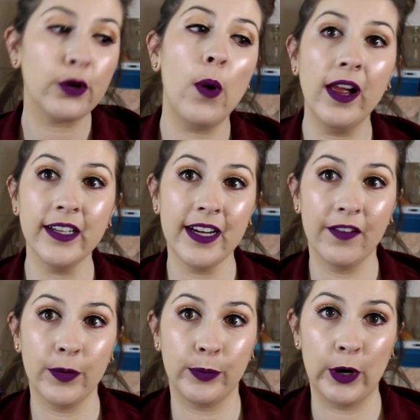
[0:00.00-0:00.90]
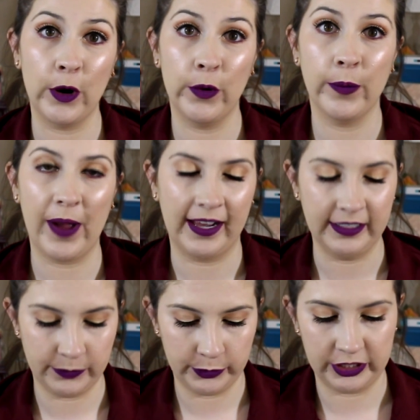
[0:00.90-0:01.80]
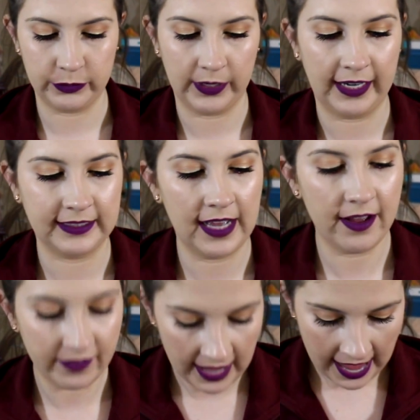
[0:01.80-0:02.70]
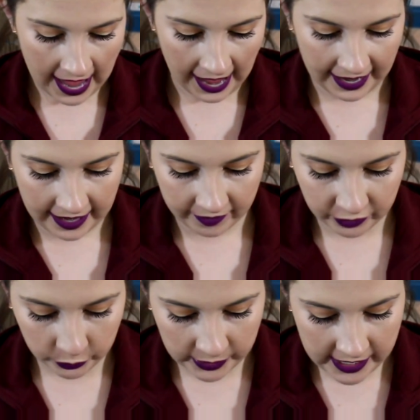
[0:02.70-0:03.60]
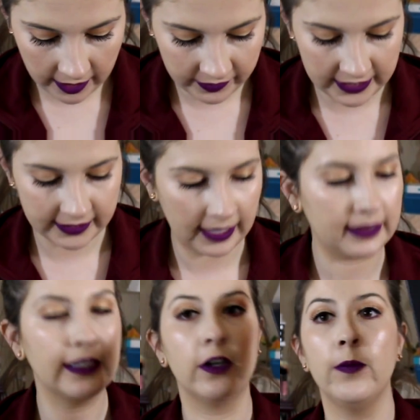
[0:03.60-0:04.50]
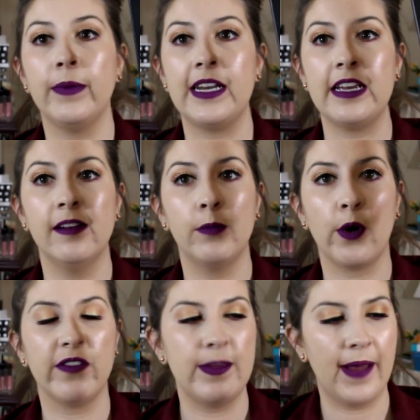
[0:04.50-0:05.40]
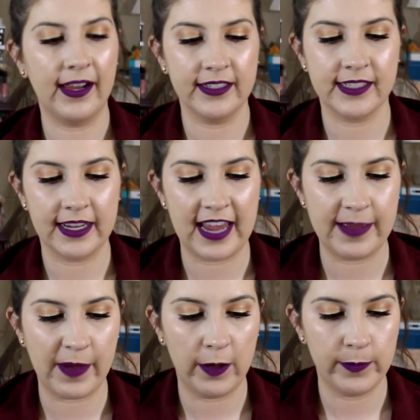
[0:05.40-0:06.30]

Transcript: the quality of the Pro palettes, which is what I love. I have 3 of these like little mini Morphe palettes that came out